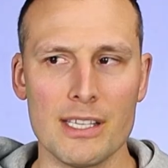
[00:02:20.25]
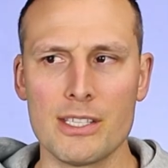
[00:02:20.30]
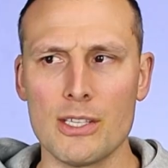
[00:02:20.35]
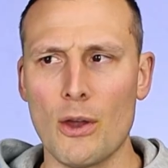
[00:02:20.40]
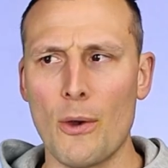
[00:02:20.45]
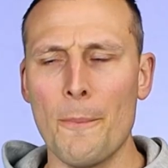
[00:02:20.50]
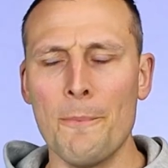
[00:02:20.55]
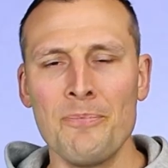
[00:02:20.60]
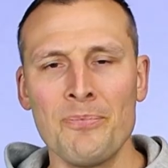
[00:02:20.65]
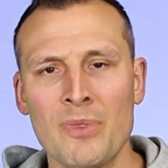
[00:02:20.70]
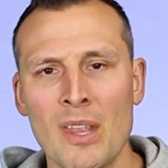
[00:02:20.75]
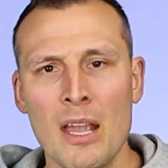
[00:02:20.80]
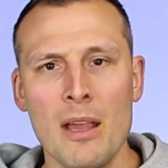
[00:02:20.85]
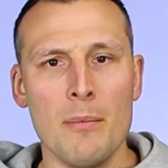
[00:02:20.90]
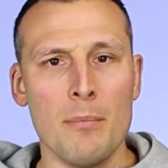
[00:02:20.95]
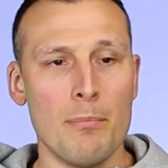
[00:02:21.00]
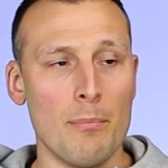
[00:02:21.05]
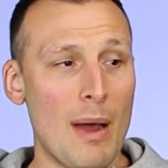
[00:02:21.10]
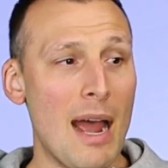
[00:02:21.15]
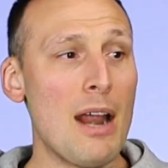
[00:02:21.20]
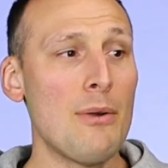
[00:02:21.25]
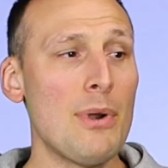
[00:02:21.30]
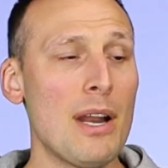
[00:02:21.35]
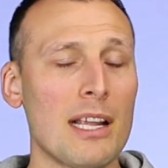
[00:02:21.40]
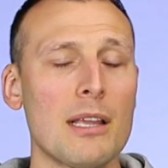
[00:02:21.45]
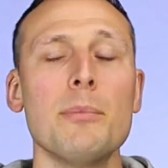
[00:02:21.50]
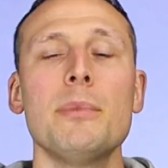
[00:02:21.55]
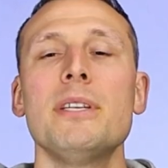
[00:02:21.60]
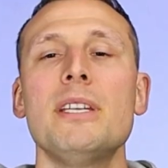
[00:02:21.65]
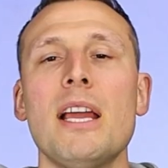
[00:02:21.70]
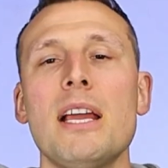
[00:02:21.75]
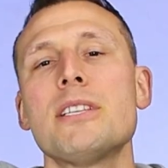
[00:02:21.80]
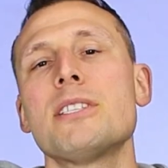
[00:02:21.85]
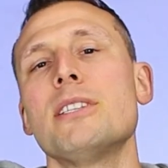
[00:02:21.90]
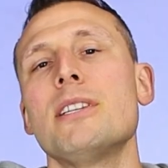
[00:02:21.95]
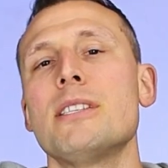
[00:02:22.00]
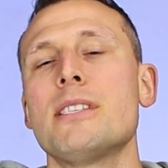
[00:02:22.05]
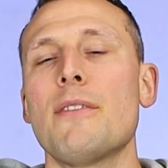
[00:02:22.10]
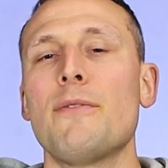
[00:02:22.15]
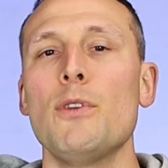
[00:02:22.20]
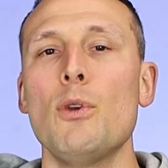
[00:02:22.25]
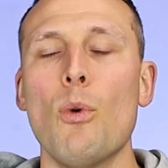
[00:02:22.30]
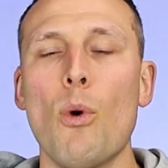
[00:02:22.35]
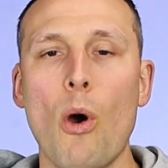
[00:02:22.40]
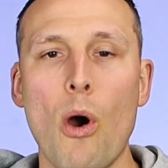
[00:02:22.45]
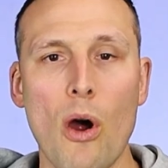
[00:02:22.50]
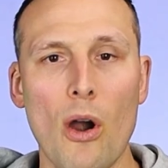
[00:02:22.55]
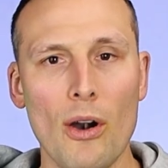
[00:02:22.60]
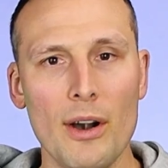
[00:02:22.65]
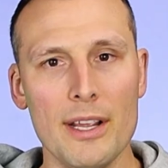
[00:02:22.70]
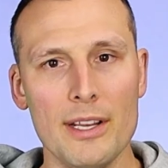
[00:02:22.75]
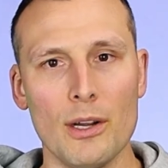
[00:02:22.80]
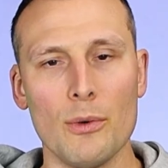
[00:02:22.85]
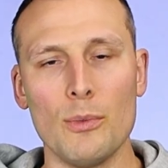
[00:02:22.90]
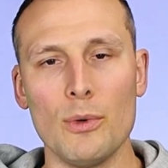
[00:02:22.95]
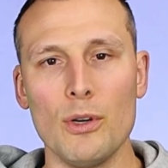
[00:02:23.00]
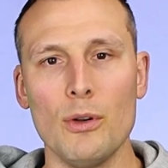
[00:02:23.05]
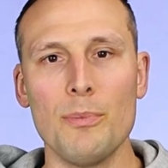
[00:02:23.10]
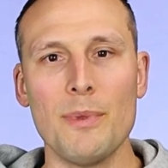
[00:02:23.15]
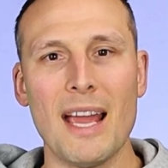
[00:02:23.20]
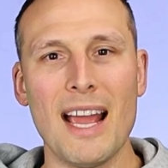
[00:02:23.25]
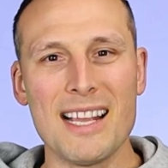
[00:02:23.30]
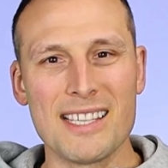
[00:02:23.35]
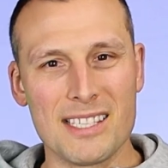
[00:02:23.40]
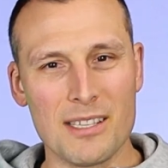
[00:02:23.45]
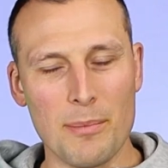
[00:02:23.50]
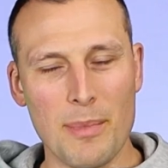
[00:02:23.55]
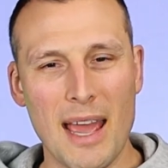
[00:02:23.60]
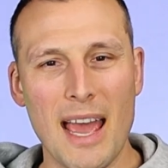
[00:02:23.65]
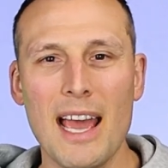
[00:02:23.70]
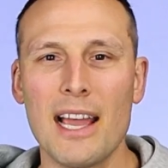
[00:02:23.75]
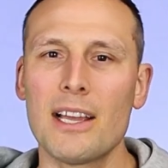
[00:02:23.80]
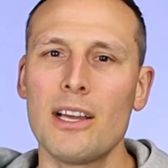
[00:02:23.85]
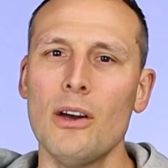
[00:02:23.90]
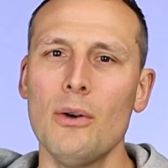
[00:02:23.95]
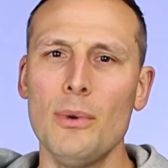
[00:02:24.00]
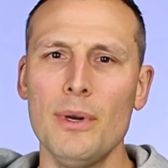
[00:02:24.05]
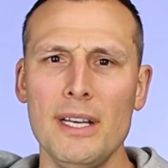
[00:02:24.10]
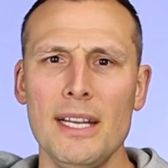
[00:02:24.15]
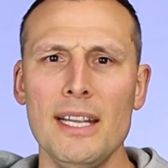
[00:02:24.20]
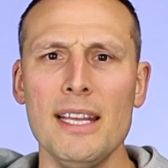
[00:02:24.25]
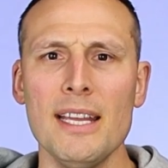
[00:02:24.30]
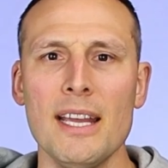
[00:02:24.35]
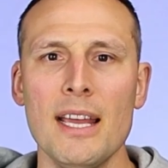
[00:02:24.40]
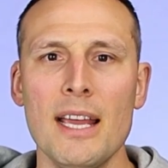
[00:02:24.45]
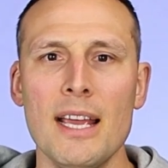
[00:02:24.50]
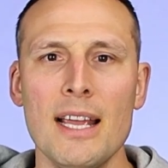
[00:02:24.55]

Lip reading: So my recommendation is, if you are in a room that has some echo in it,